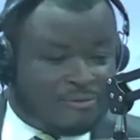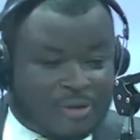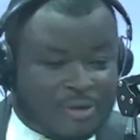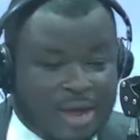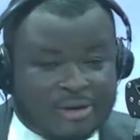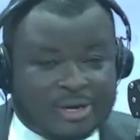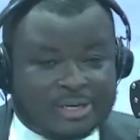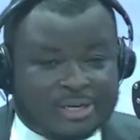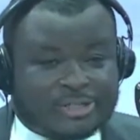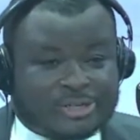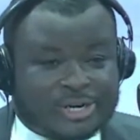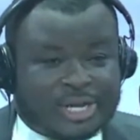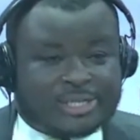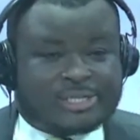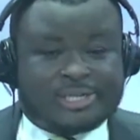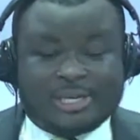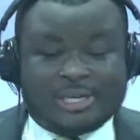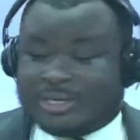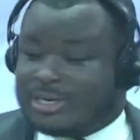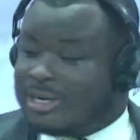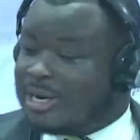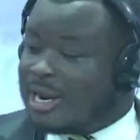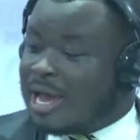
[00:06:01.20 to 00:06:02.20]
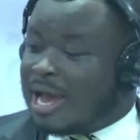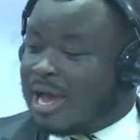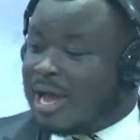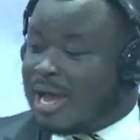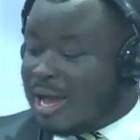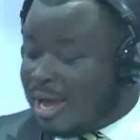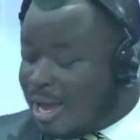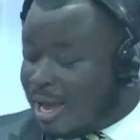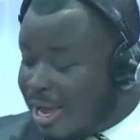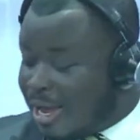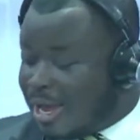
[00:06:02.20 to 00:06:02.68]
Very interesting.
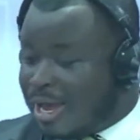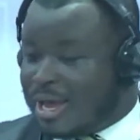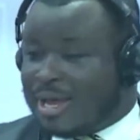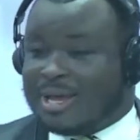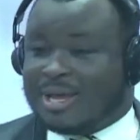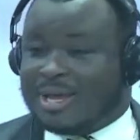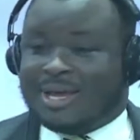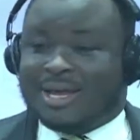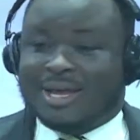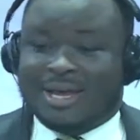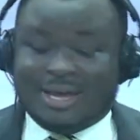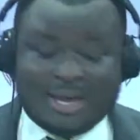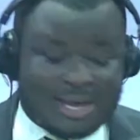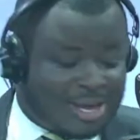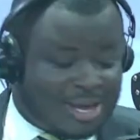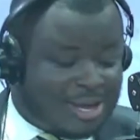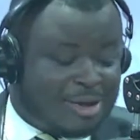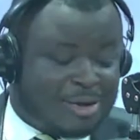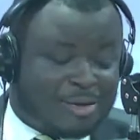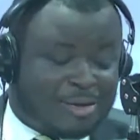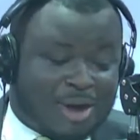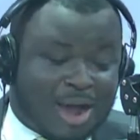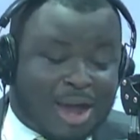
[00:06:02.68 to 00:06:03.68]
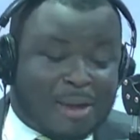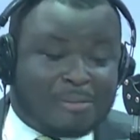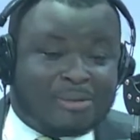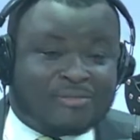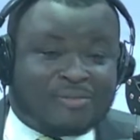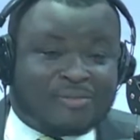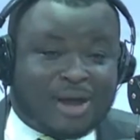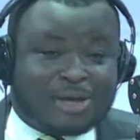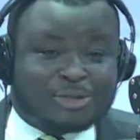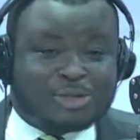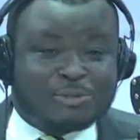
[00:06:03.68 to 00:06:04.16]
Why have
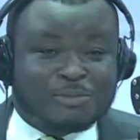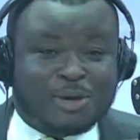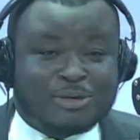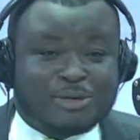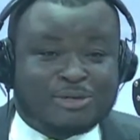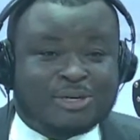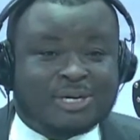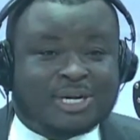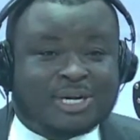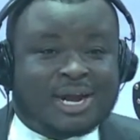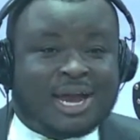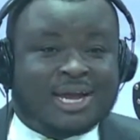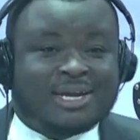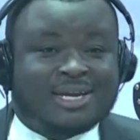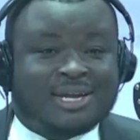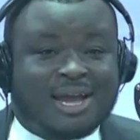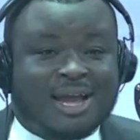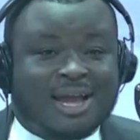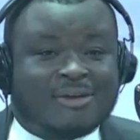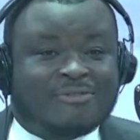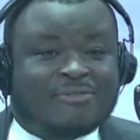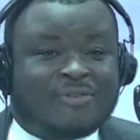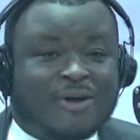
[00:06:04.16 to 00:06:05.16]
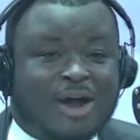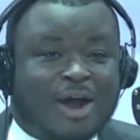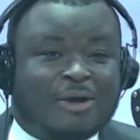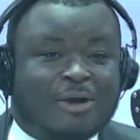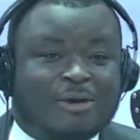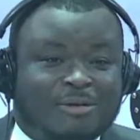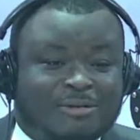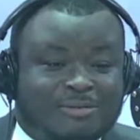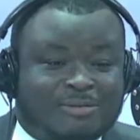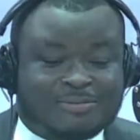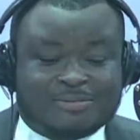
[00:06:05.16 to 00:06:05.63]
you fasted doing Cradle and
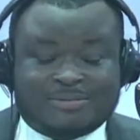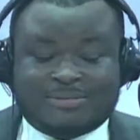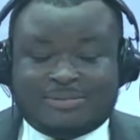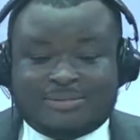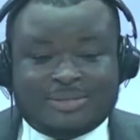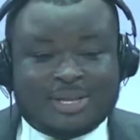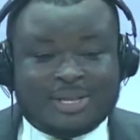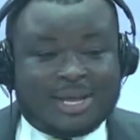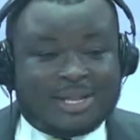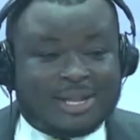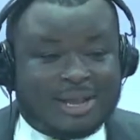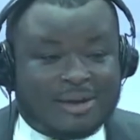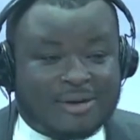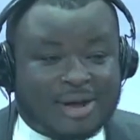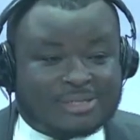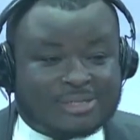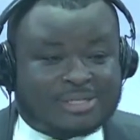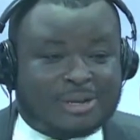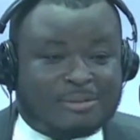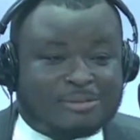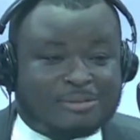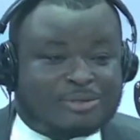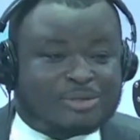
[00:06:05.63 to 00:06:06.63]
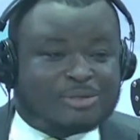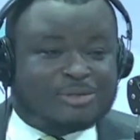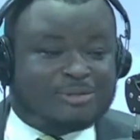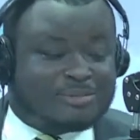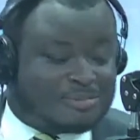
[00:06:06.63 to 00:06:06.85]
Farm? And you are saying,